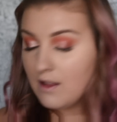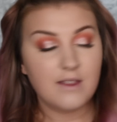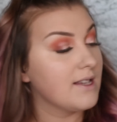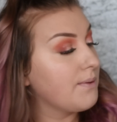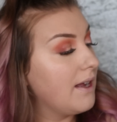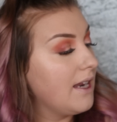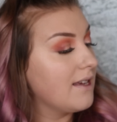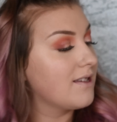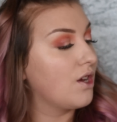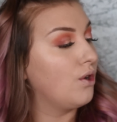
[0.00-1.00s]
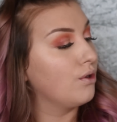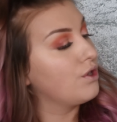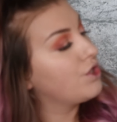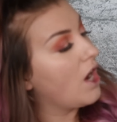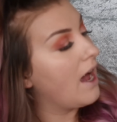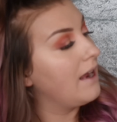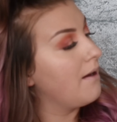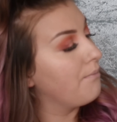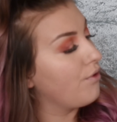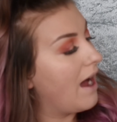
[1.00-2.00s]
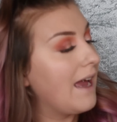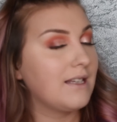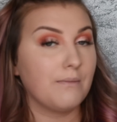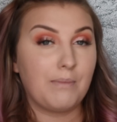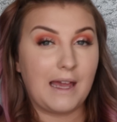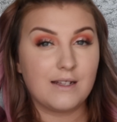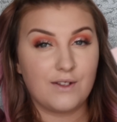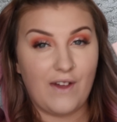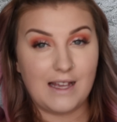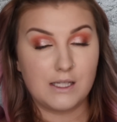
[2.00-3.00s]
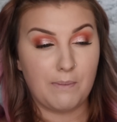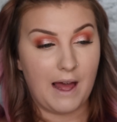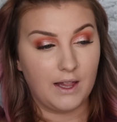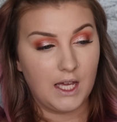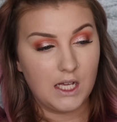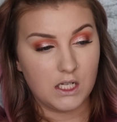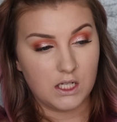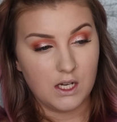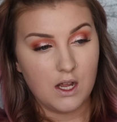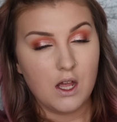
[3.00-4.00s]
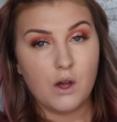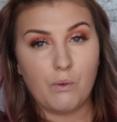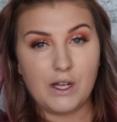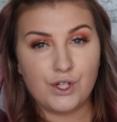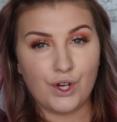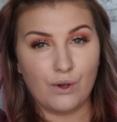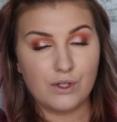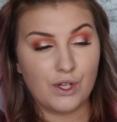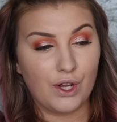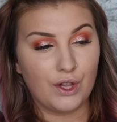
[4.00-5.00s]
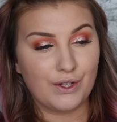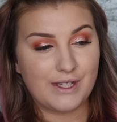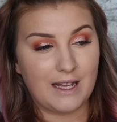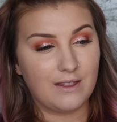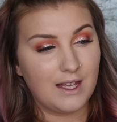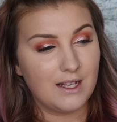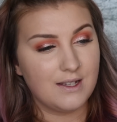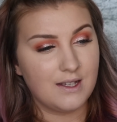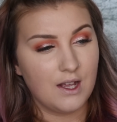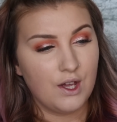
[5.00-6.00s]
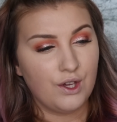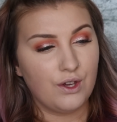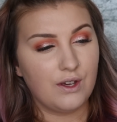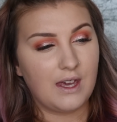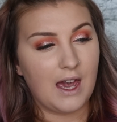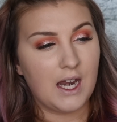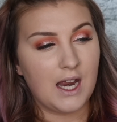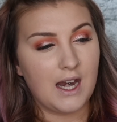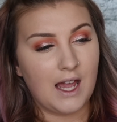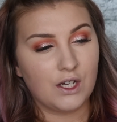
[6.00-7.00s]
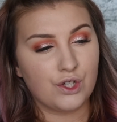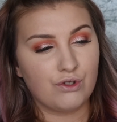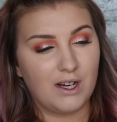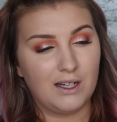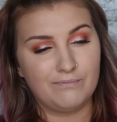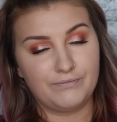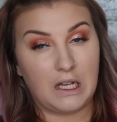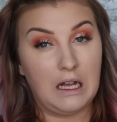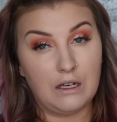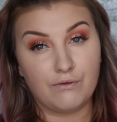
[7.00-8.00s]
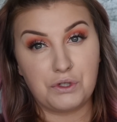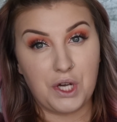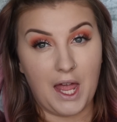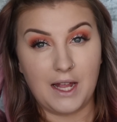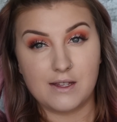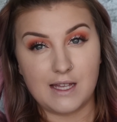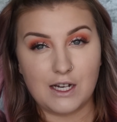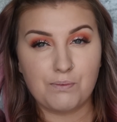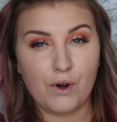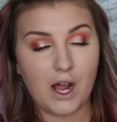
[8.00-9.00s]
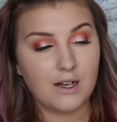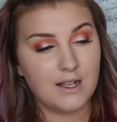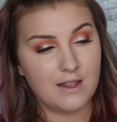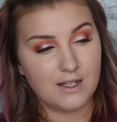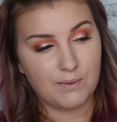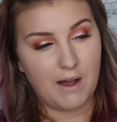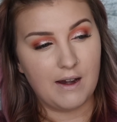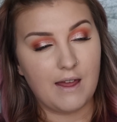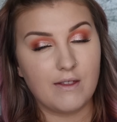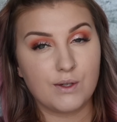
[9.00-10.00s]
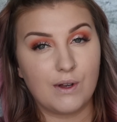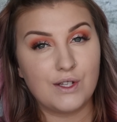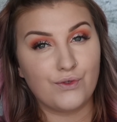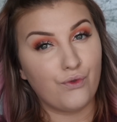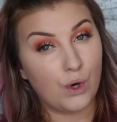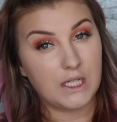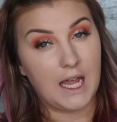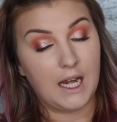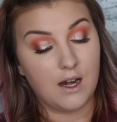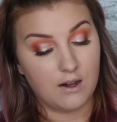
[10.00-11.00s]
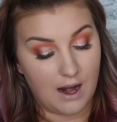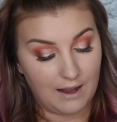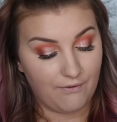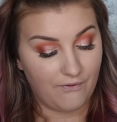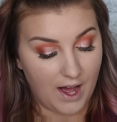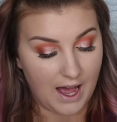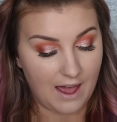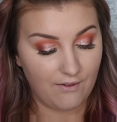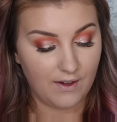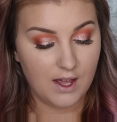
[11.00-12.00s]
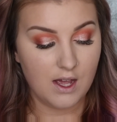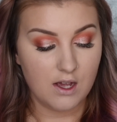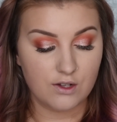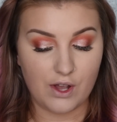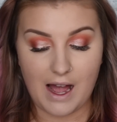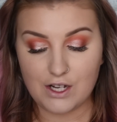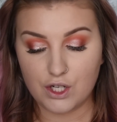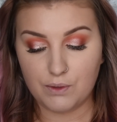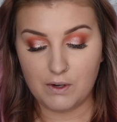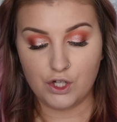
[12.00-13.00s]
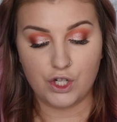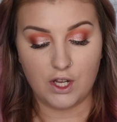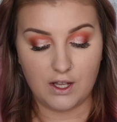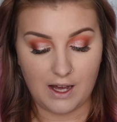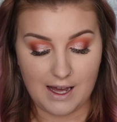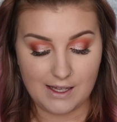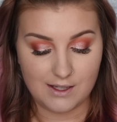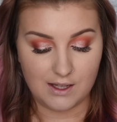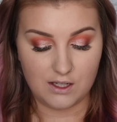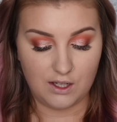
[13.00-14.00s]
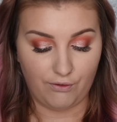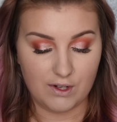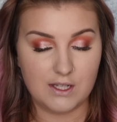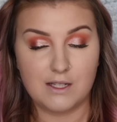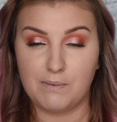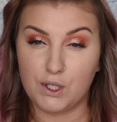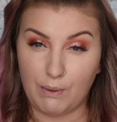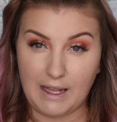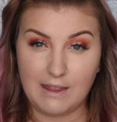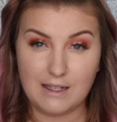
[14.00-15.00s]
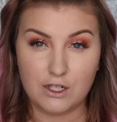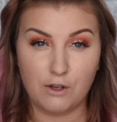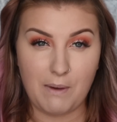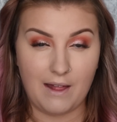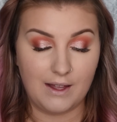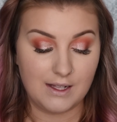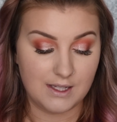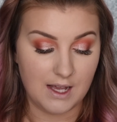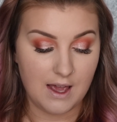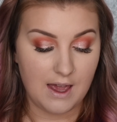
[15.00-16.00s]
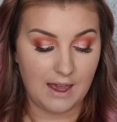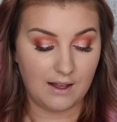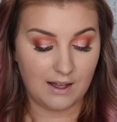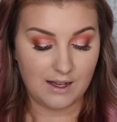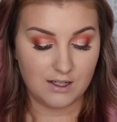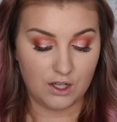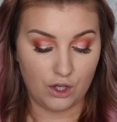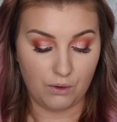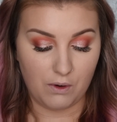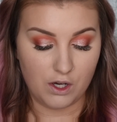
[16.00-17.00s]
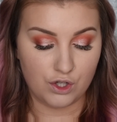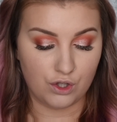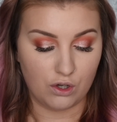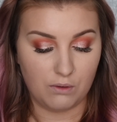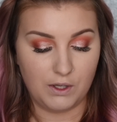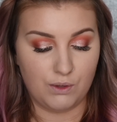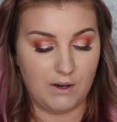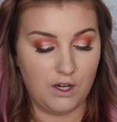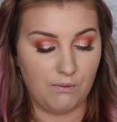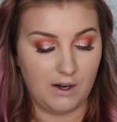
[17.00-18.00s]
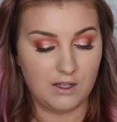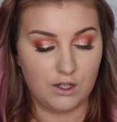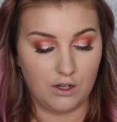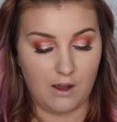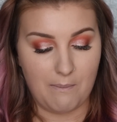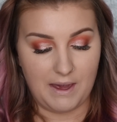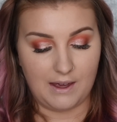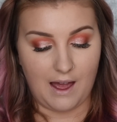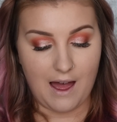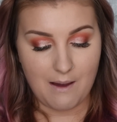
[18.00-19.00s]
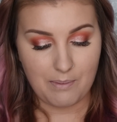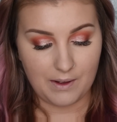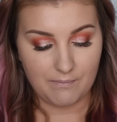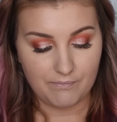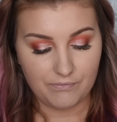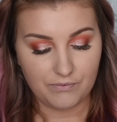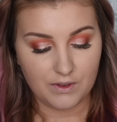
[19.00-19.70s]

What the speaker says: This one is called Shine Bright Base Face Palette, which also looks like this. You get an extra kind of shade slash product in this one, and this one is $14.95. So I just want to show you guys the differences between these two palettes in case you weren't sure which one you wanted to pick up.